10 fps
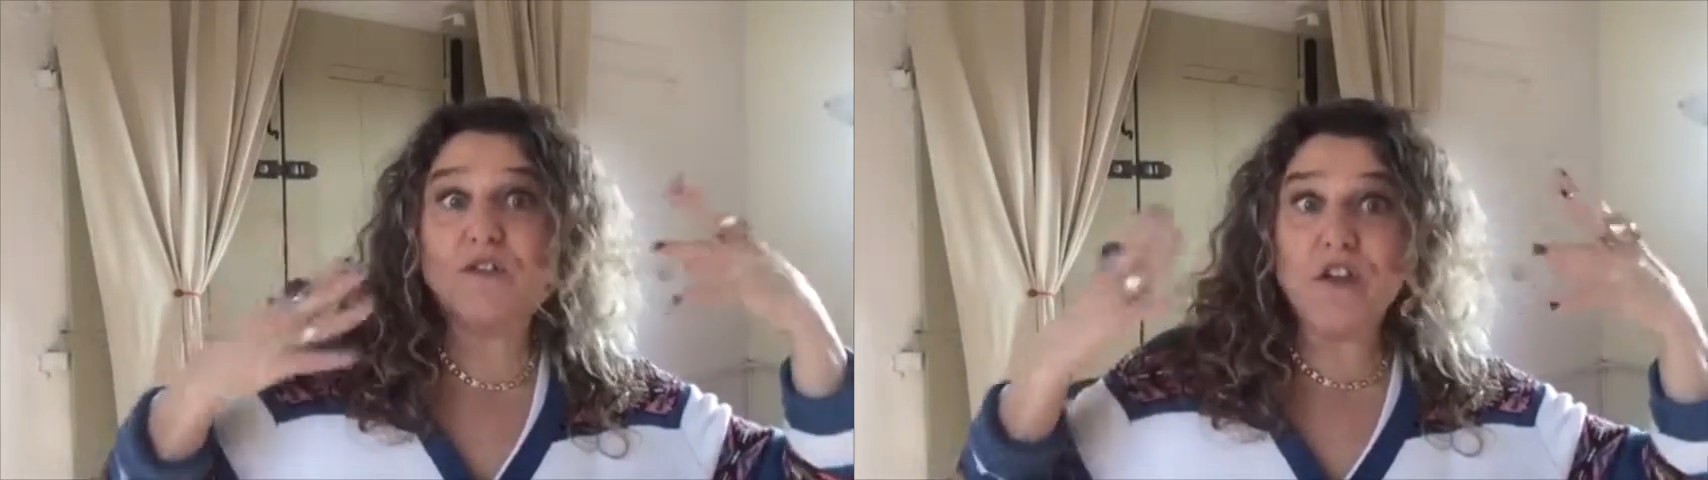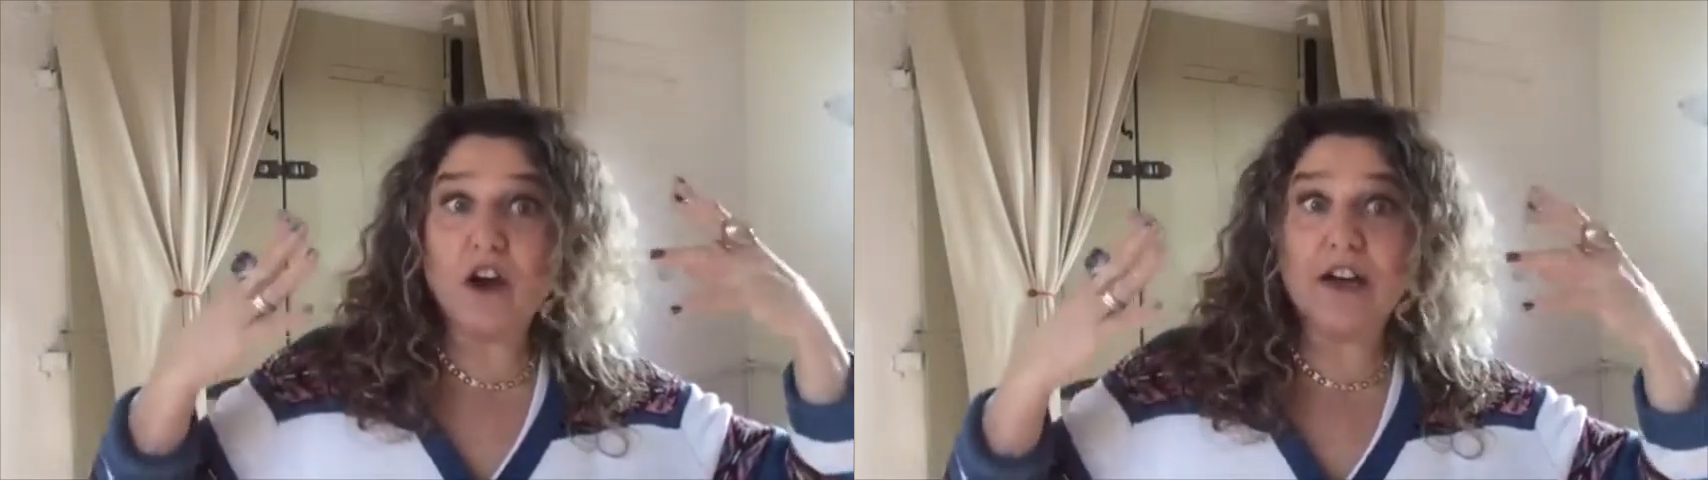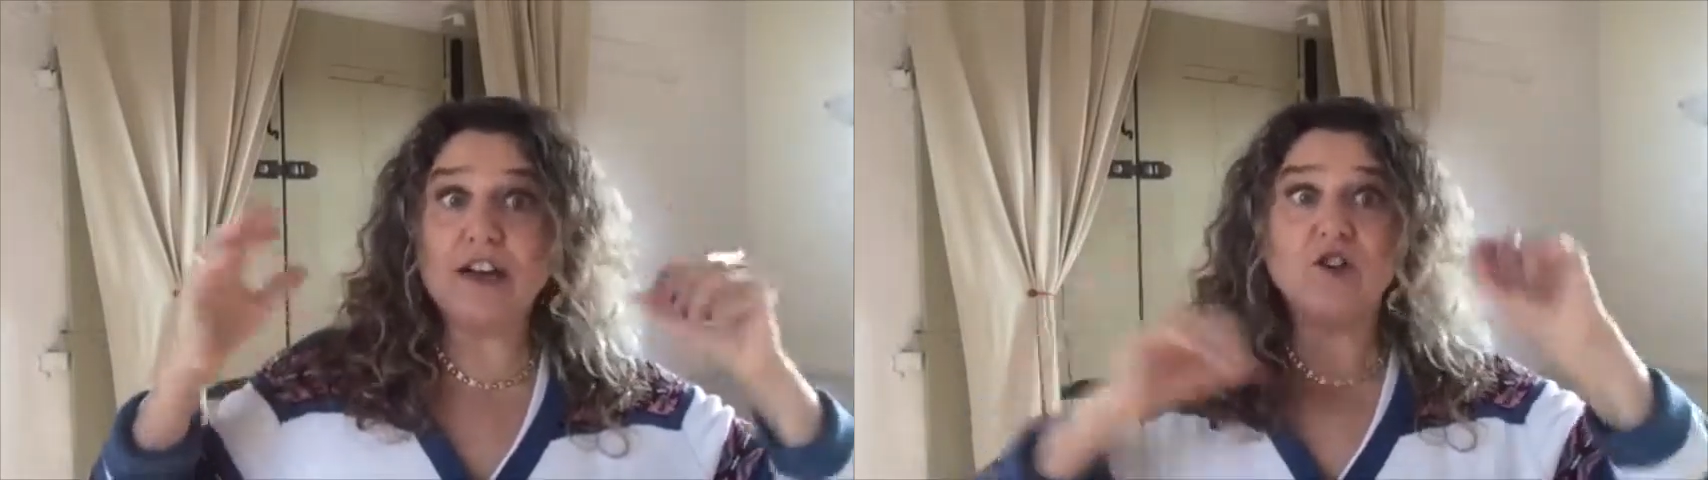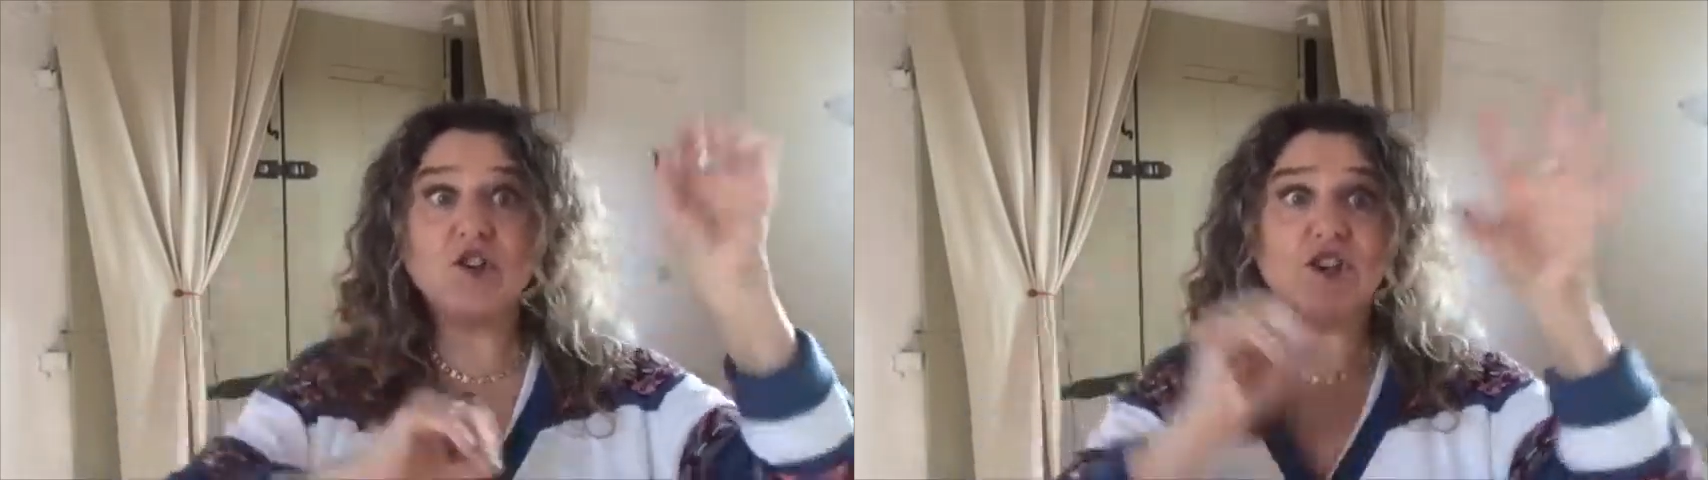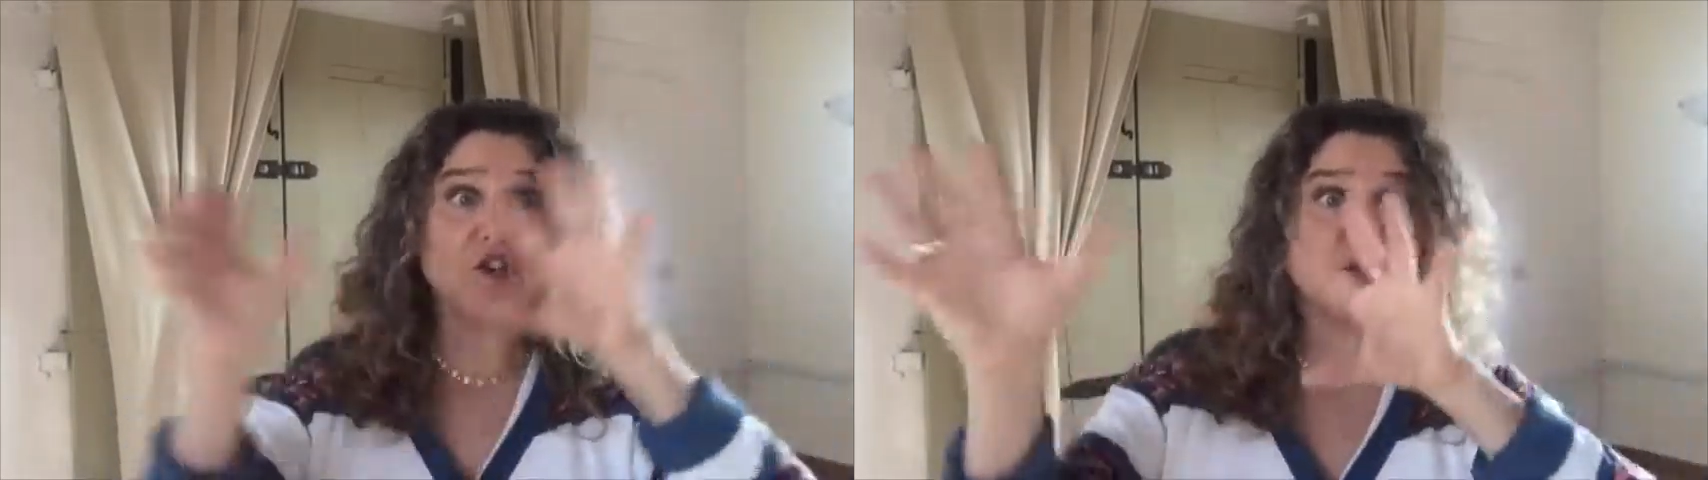thought and you're
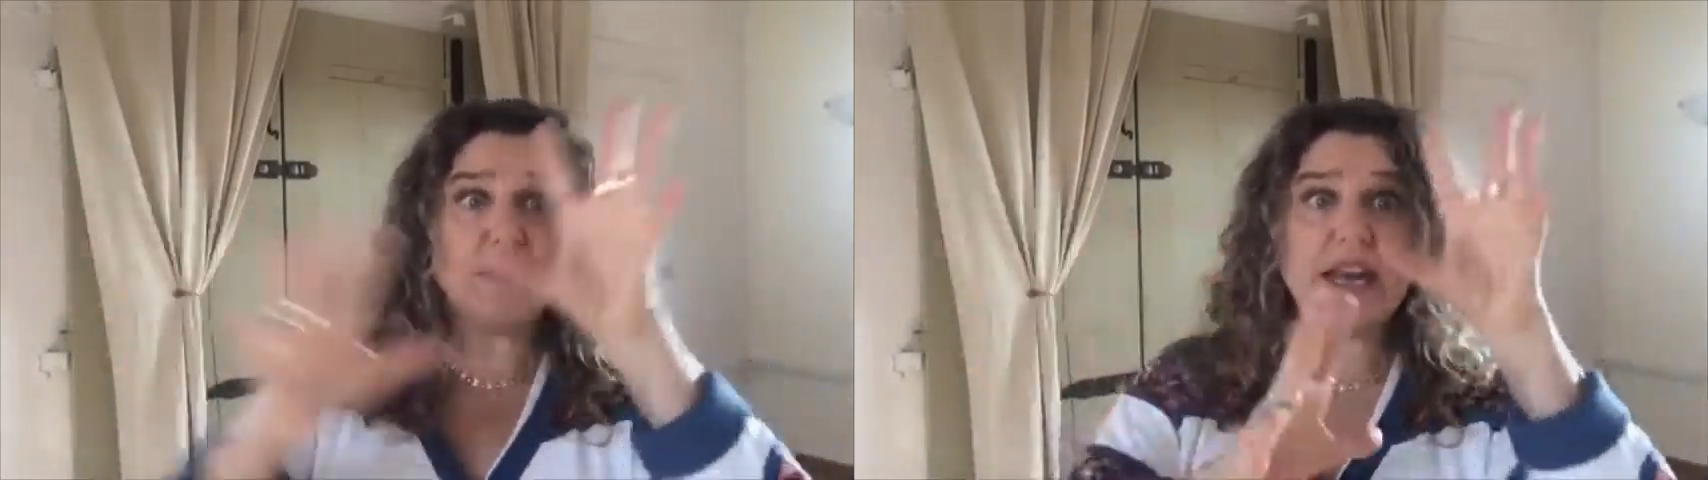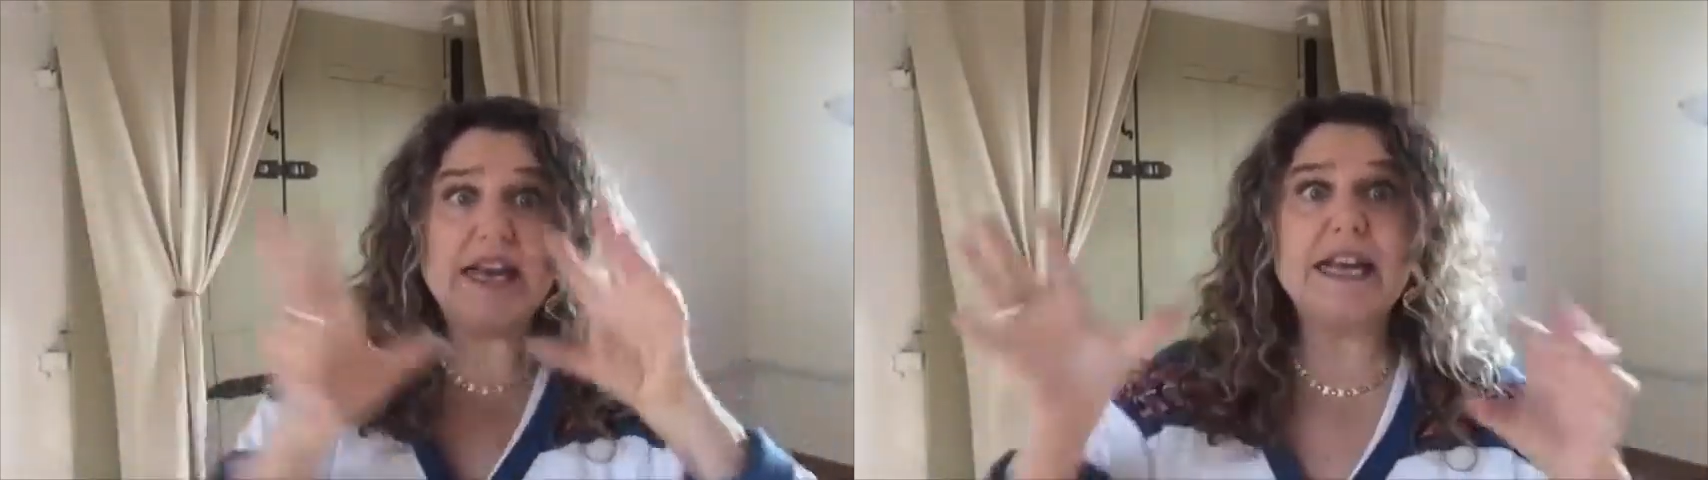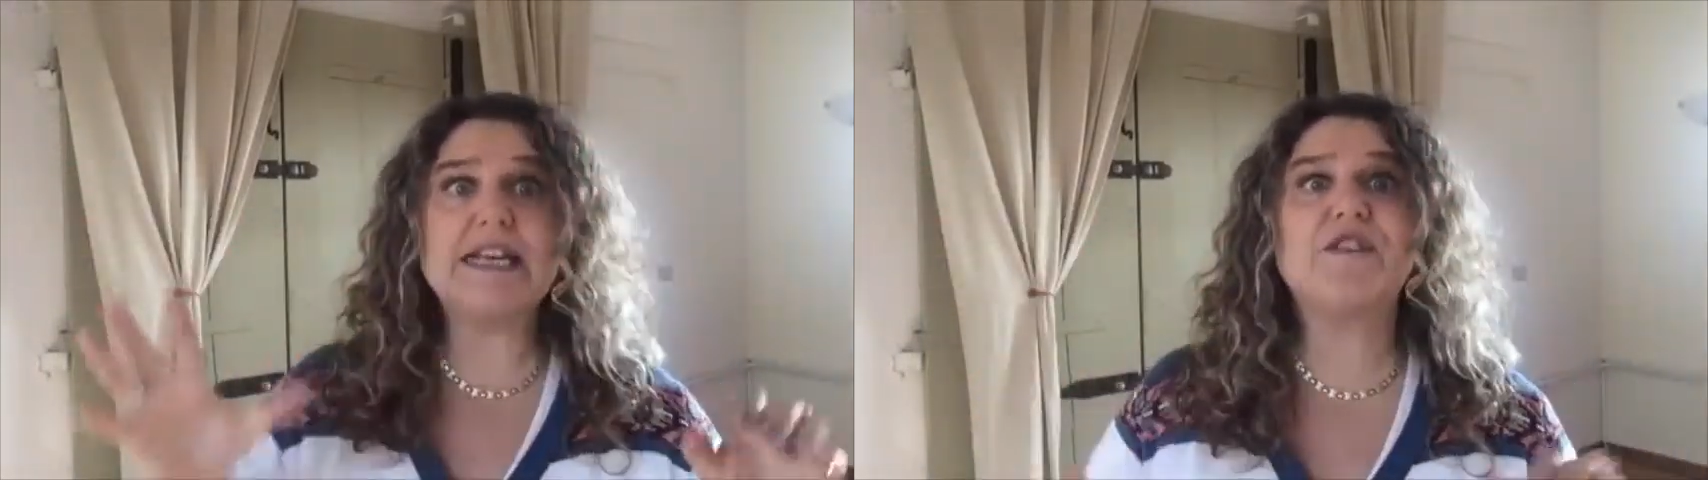just creating